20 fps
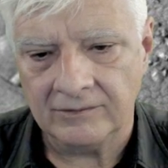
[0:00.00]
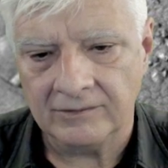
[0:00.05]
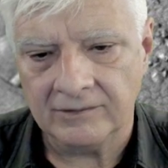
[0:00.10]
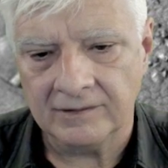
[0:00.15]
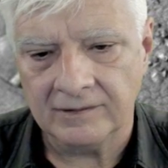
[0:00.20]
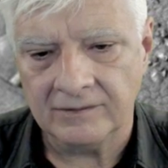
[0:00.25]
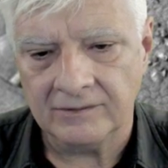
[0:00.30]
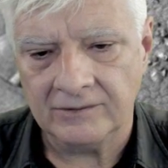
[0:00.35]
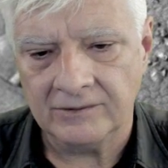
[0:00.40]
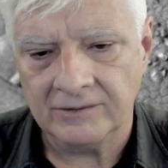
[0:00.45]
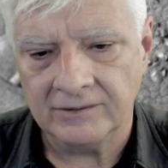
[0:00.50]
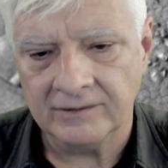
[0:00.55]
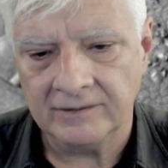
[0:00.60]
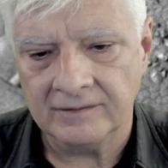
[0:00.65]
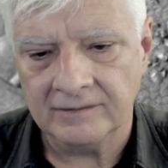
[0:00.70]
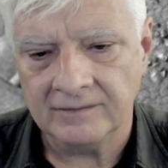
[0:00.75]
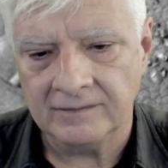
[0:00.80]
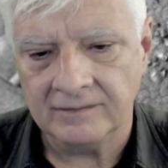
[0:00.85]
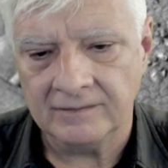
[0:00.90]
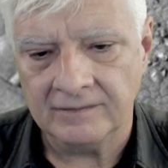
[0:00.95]
Rather
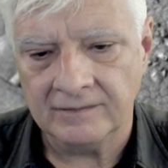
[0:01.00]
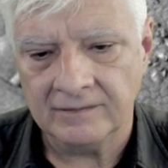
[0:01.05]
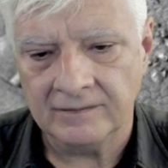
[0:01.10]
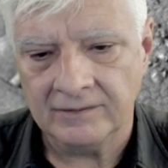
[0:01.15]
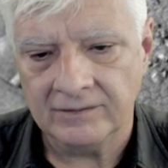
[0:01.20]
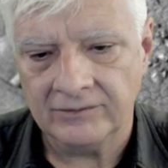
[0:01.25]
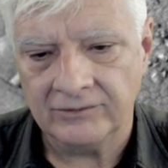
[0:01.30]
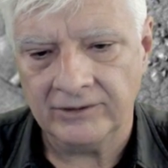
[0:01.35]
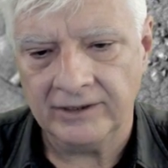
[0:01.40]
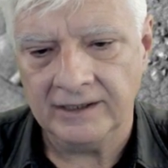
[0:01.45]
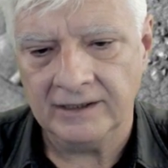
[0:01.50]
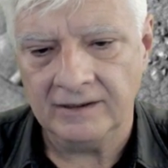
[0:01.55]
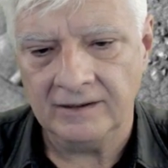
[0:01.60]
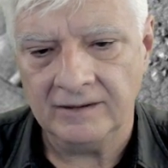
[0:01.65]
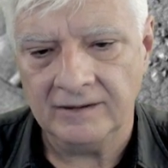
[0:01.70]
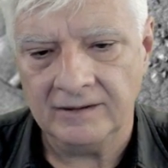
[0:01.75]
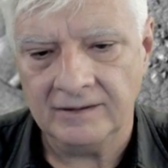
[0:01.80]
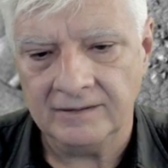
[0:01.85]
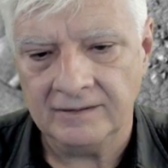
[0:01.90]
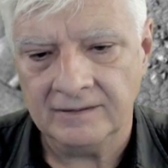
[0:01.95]
odd
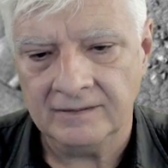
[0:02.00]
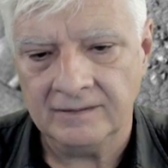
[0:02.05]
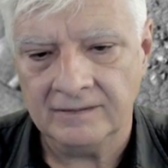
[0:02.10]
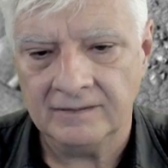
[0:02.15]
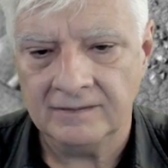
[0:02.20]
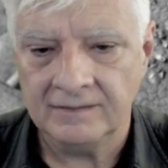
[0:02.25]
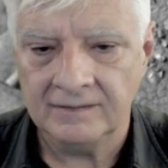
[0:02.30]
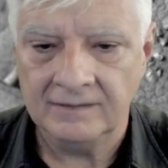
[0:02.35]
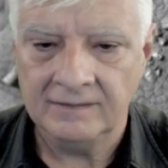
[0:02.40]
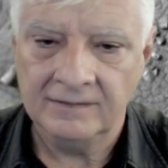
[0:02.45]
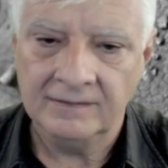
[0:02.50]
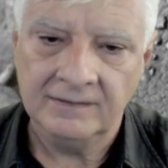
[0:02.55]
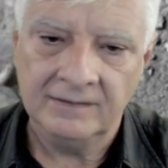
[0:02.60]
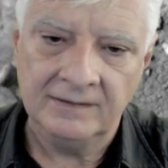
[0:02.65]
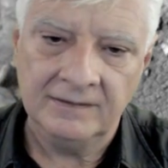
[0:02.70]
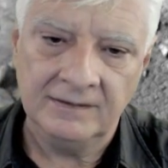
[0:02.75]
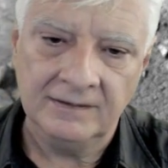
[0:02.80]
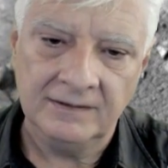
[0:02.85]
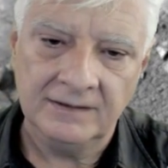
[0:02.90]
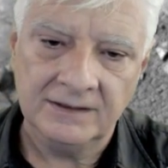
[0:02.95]
triangular
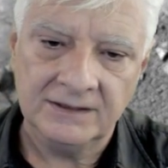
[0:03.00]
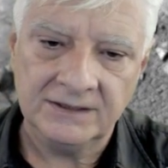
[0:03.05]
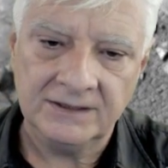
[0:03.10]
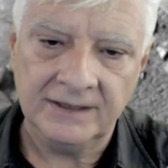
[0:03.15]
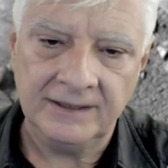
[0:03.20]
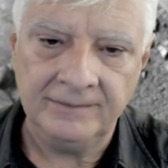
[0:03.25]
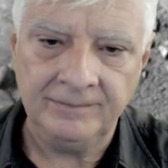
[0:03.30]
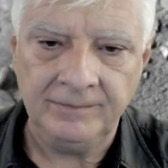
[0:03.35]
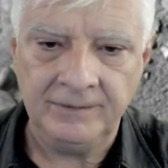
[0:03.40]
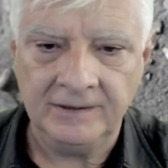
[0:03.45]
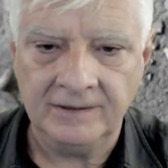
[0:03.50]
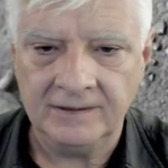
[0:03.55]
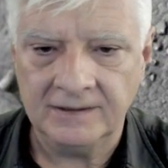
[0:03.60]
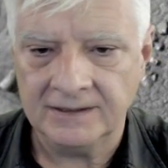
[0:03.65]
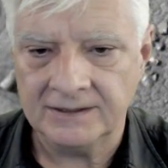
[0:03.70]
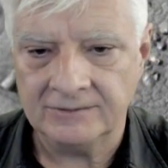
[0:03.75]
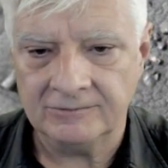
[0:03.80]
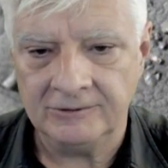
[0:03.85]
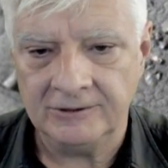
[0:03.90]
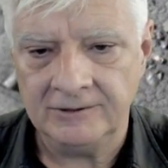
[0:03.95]
shape here
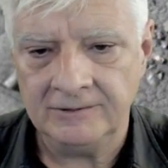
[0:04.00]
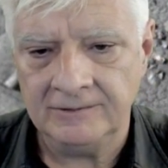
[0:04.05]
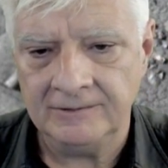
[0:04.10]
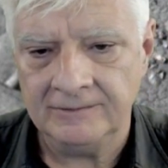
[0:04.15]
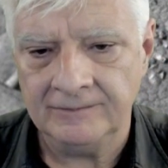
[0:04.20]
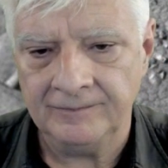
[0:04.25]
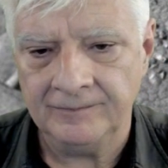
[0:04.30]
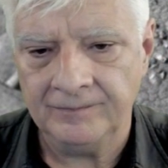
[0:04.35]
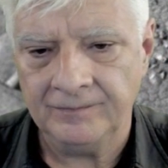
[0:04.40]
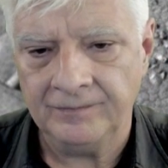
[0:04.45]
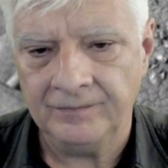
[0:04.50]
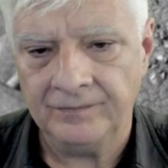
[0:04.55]
as well.